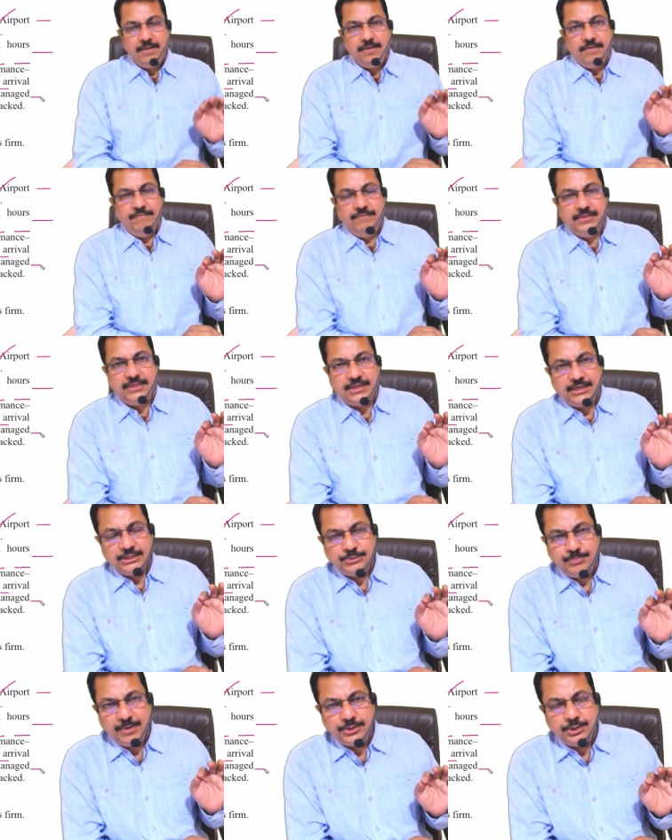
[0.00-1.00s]
With
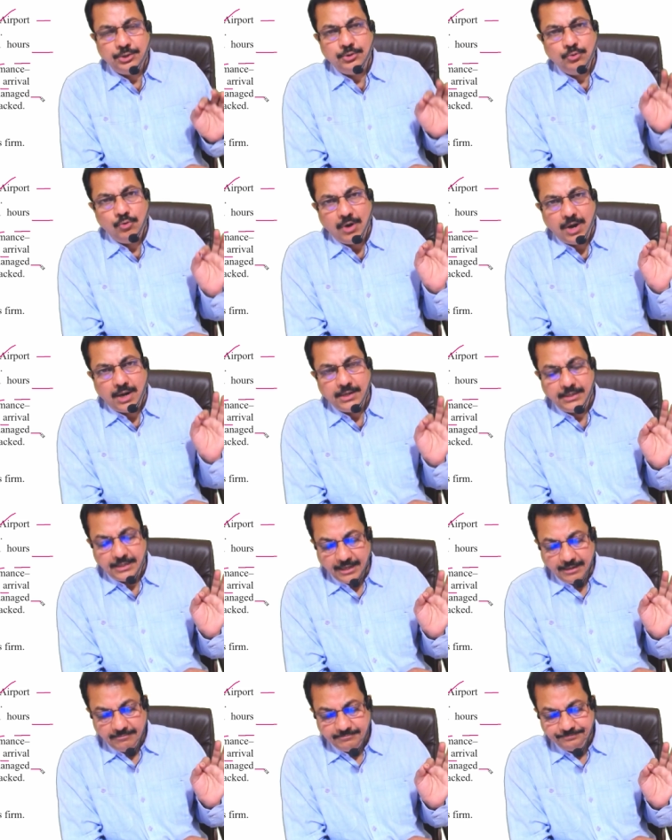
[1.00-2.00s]
respect to on
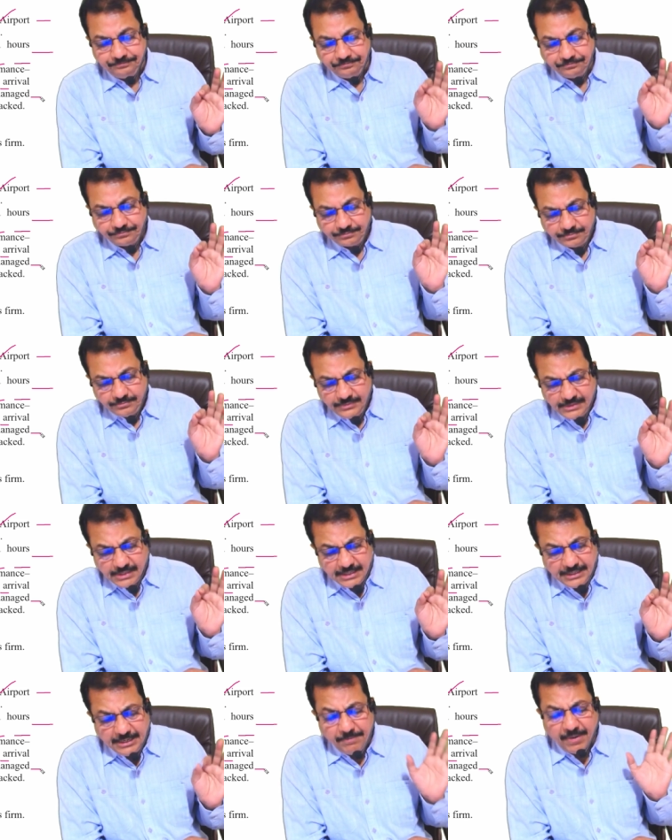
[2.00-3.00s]
time
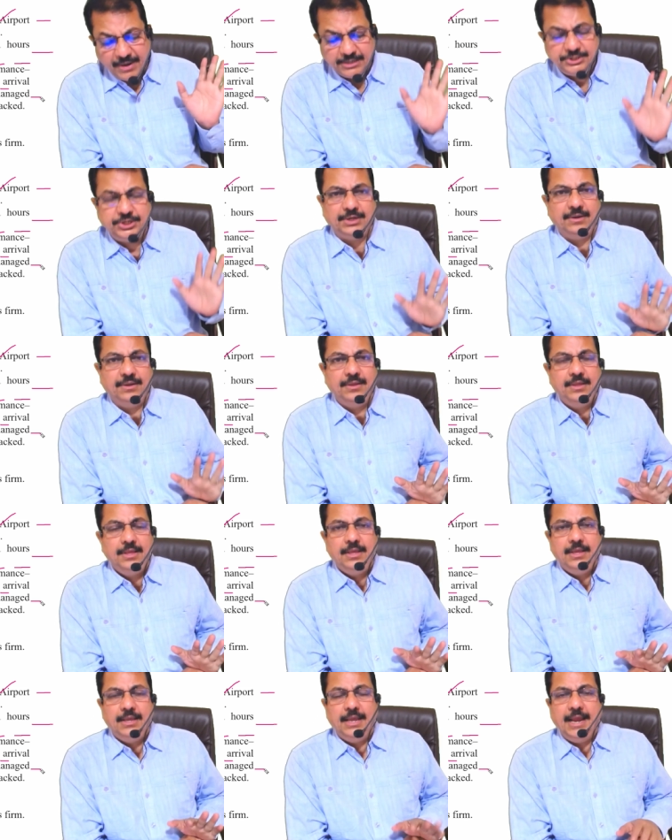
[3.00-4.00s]
departure,
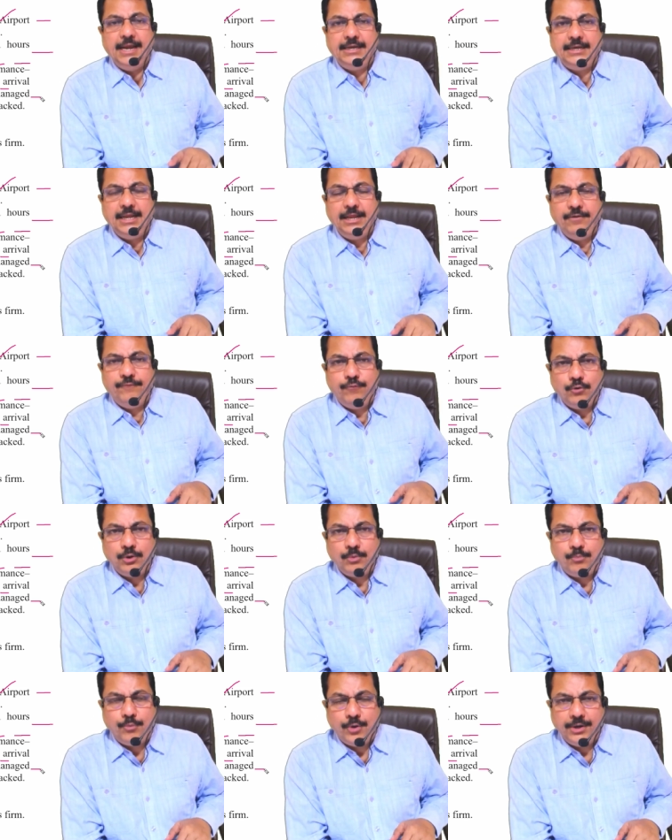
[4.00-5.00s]

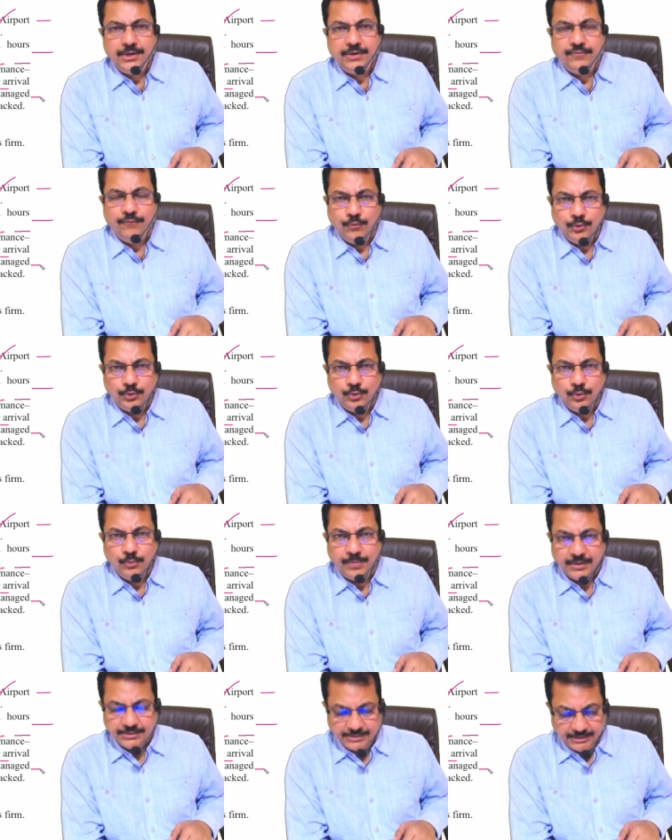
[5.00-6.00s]

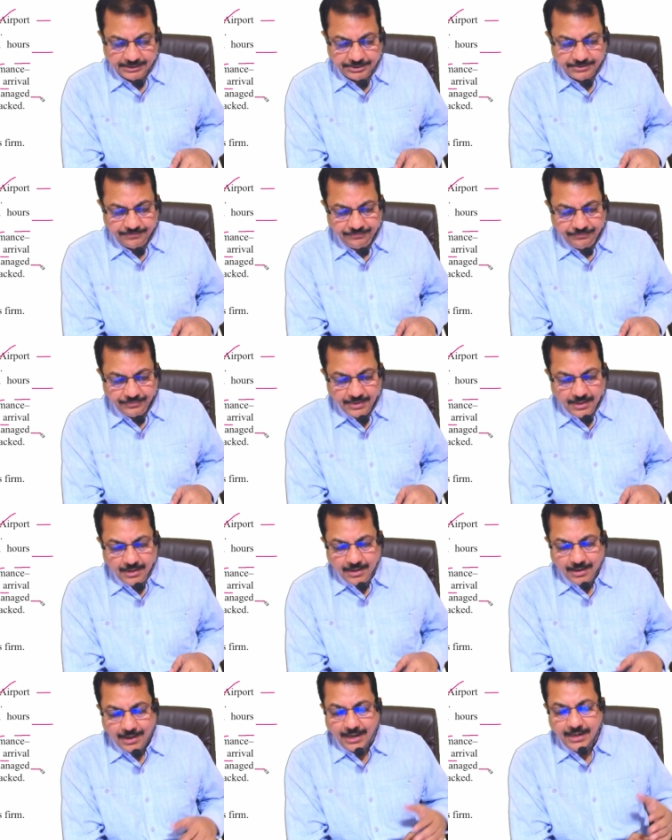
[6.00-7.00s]
84.42%
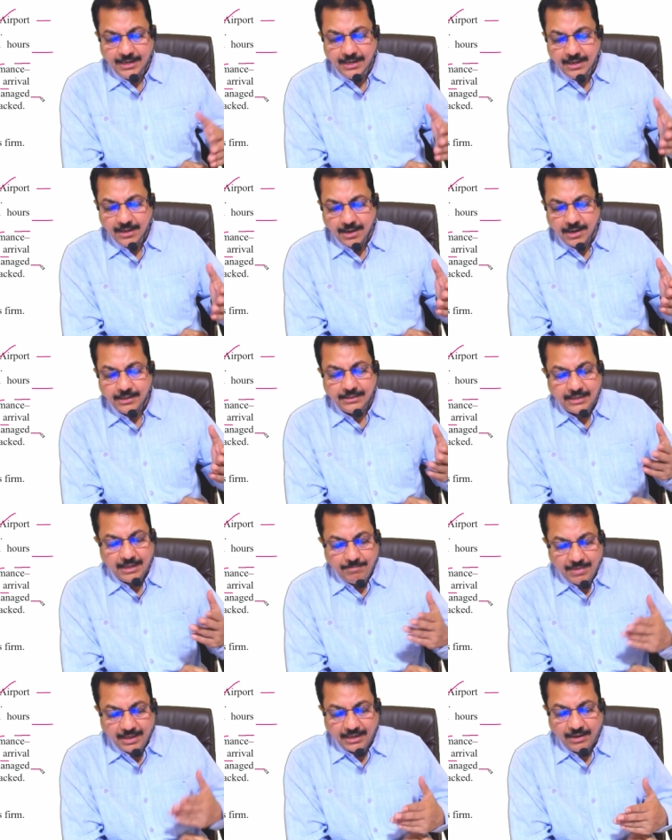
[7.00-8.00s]
and on time
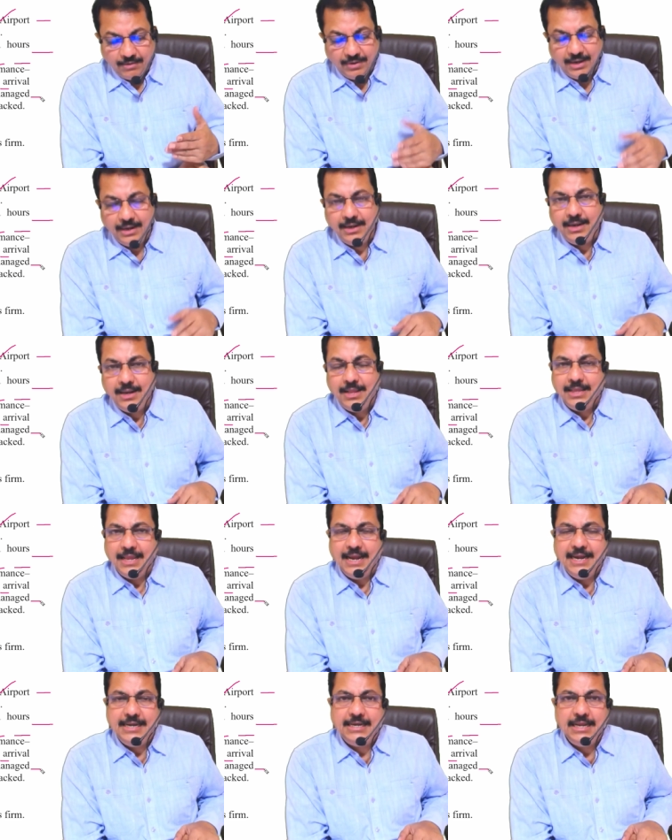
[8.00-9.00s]
arrival
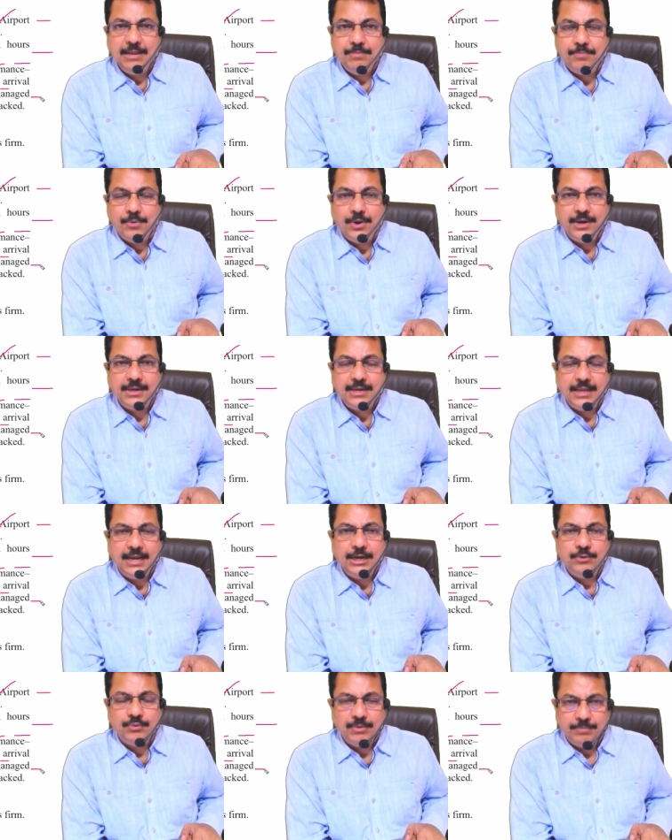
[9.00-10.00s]

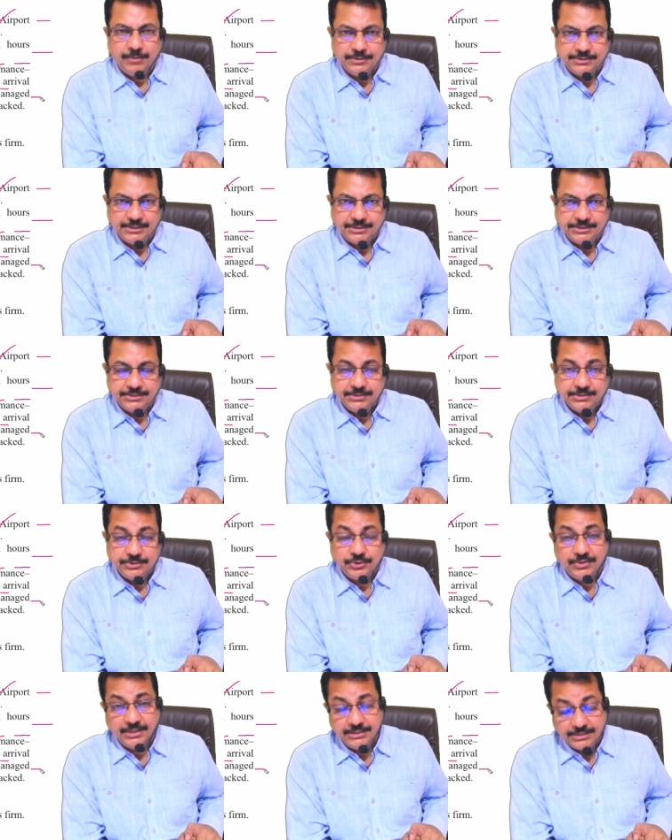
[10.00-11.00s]
80.81%. So
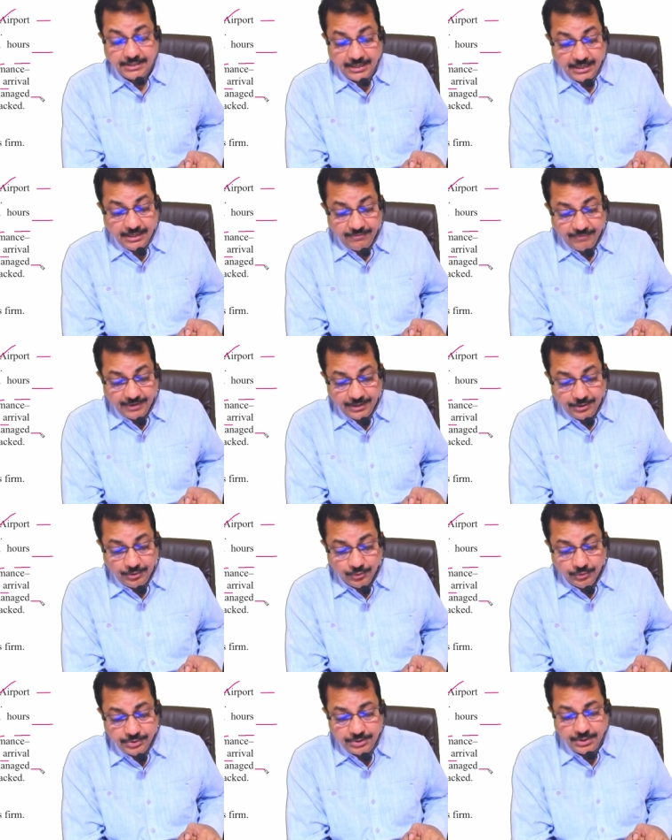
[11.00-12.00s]
that is really very
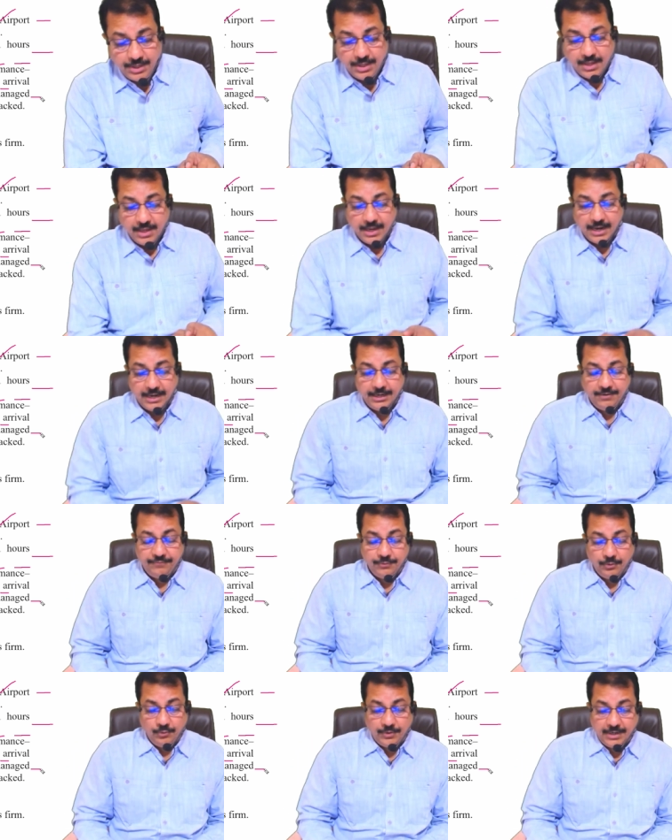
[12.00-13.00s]
huge. And if
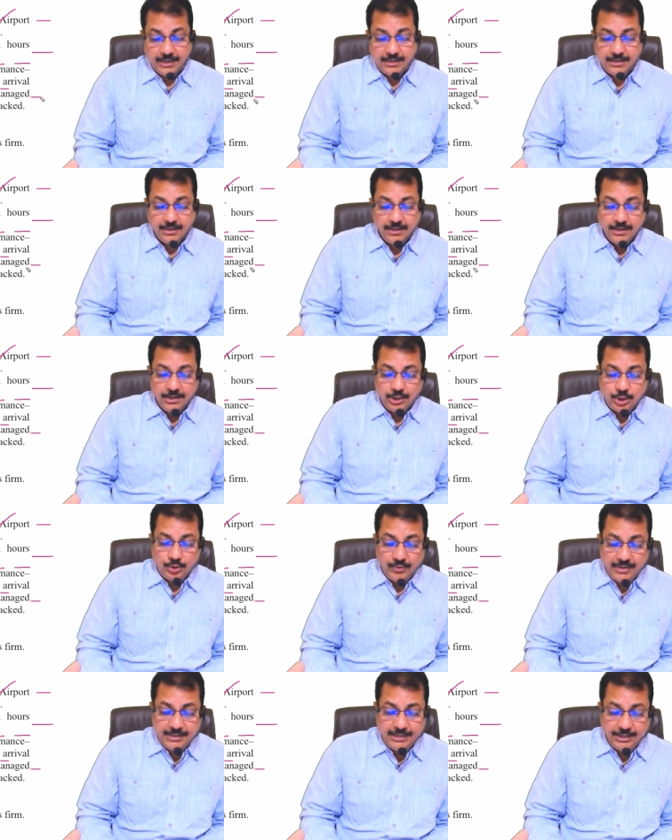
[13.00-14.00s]
you look at
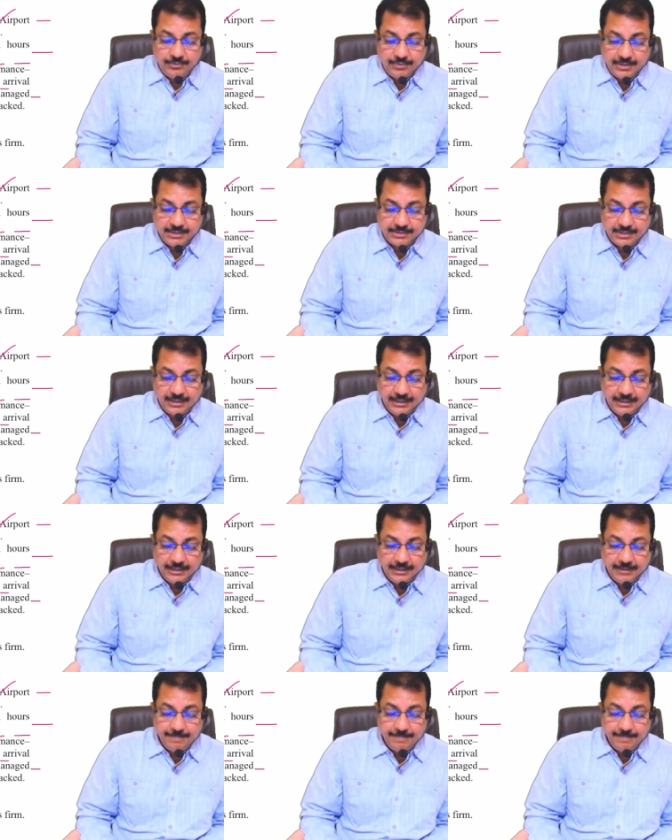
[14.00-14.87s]
2023,